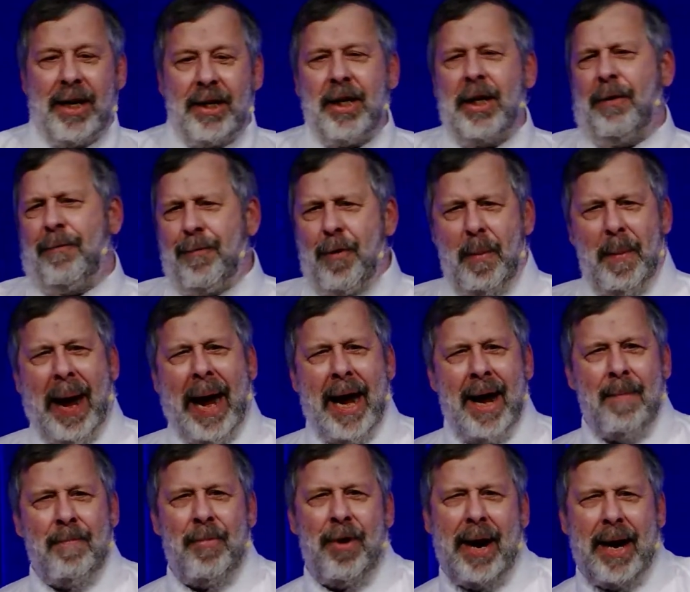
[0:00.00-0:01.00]
I did from
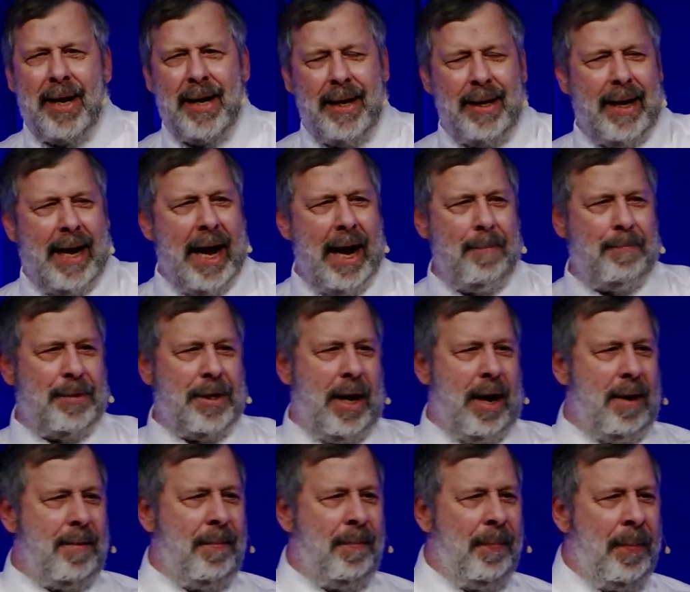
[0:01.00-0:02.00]
Hamrad in Cape Town.